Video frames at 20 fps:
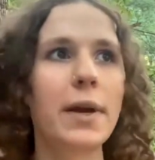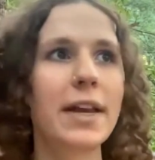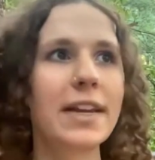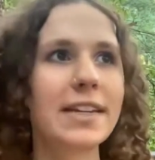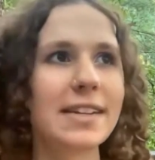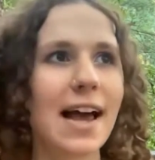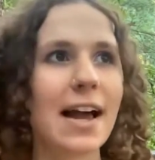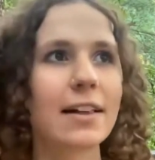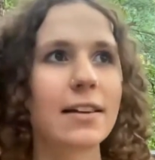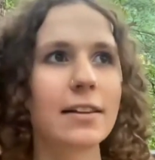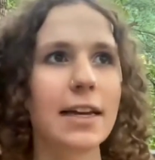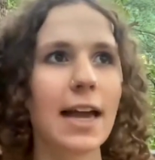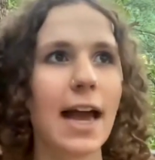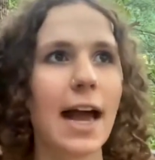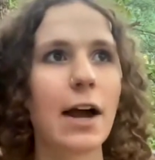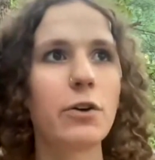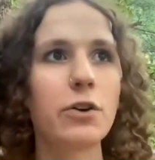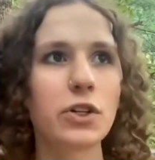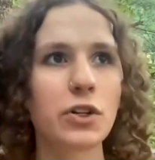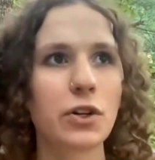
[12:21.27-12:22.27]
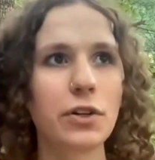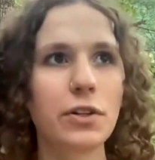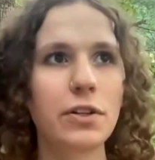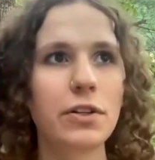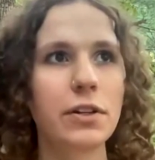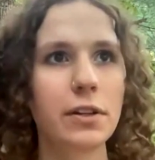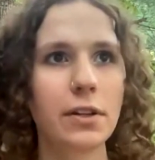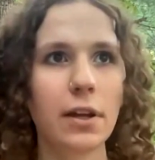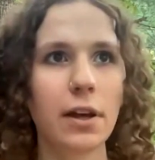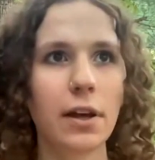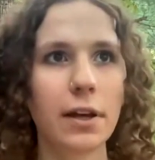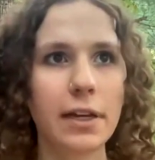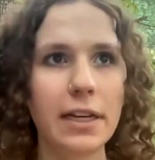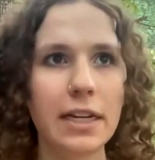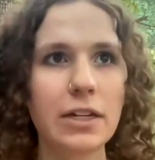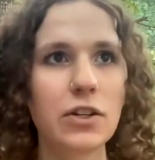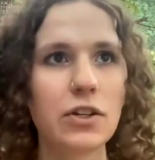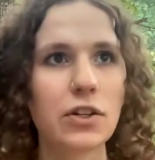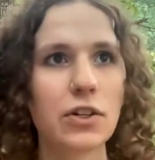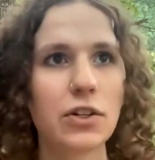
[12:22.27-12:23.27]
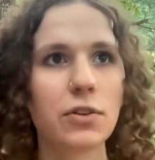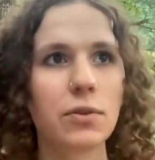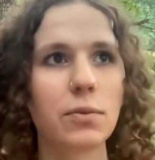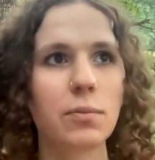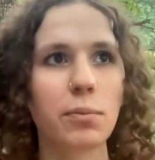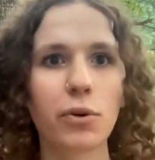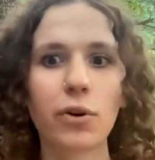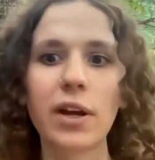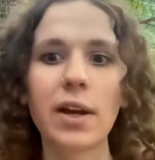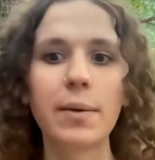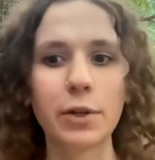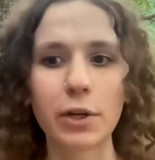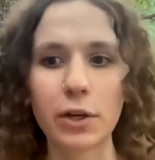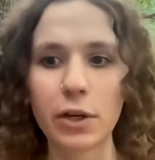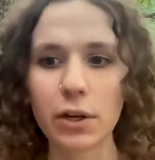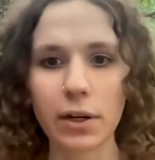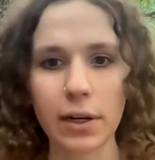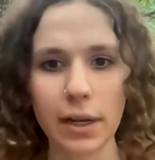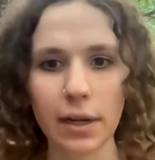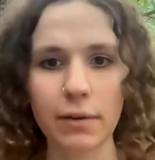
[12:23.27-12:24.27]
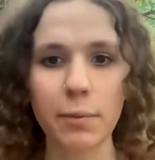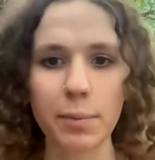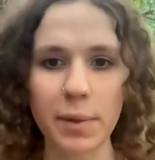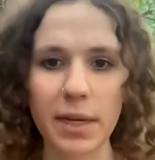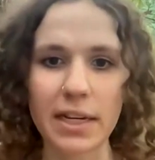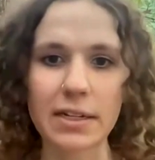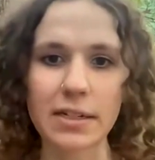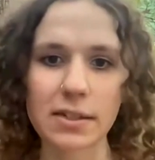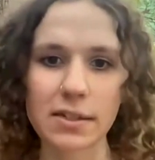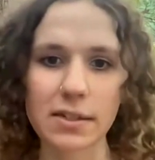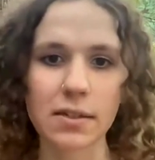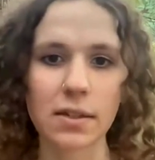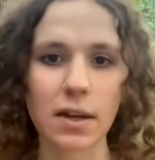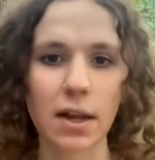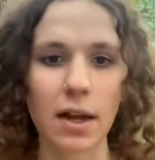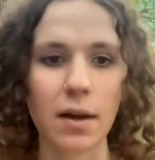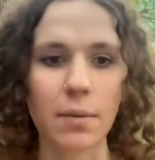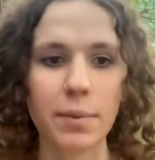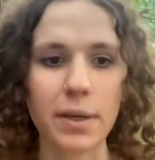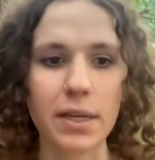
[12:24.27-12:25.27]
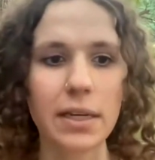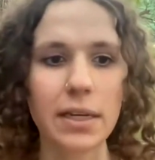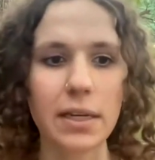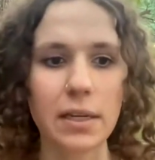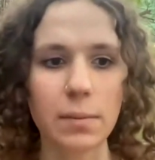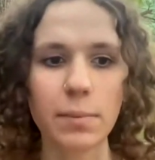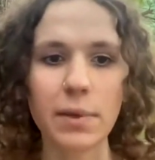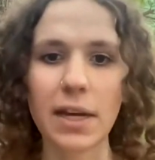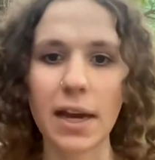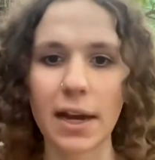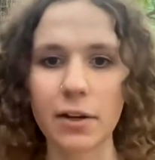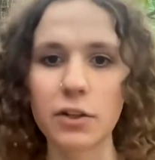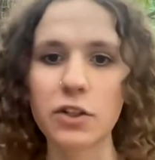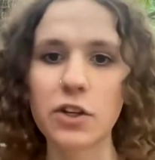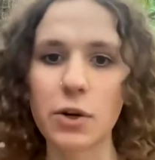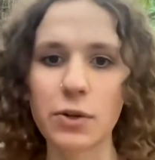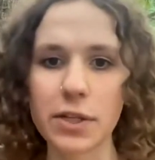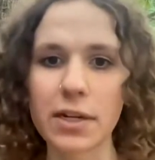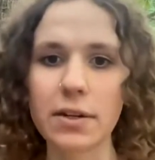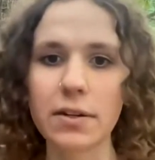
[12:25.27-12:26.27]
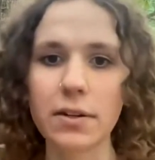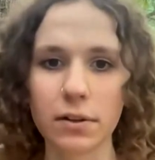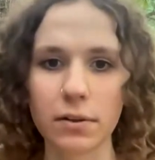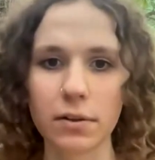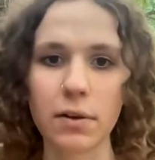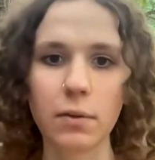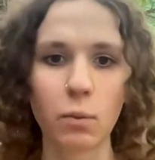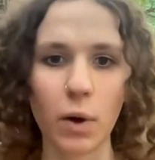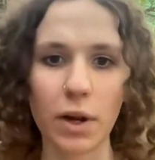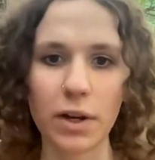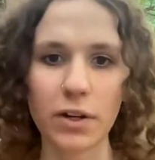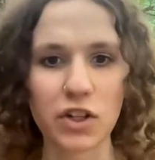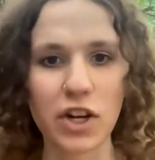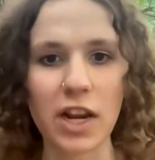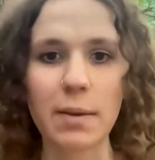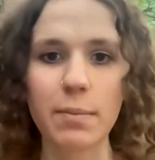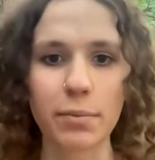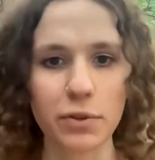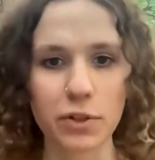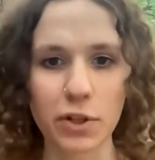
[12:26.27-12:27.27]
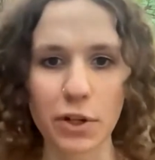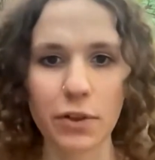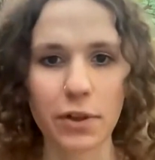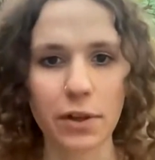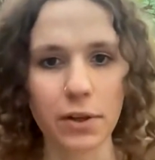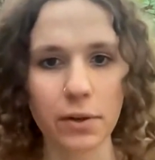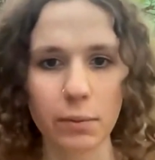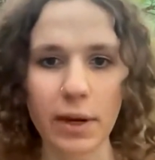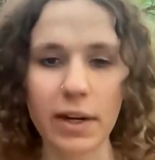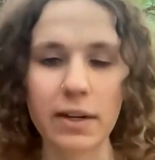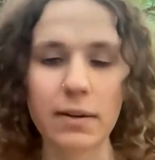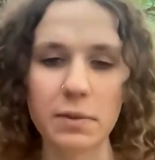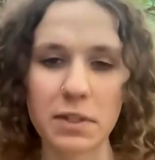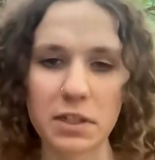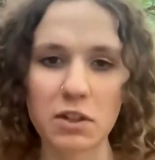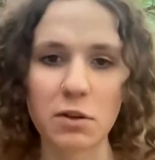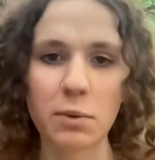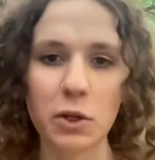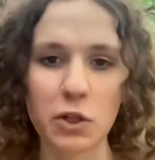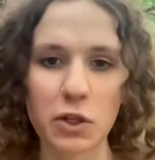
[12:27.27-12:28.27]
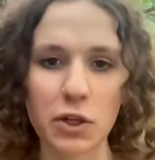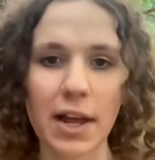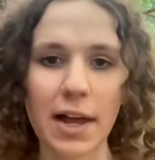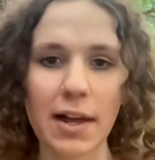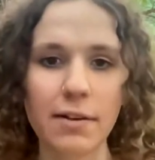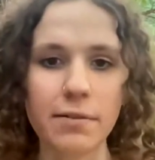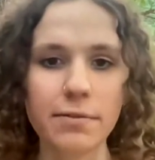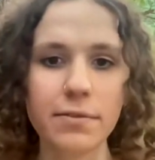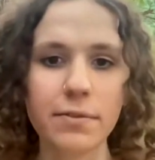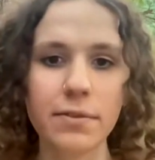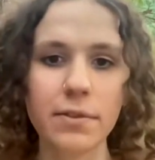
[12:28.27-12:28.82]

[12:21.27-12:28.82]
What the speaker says: exactly how should each parameter of a piece be kind of chosen, and what shape should the random distribution have.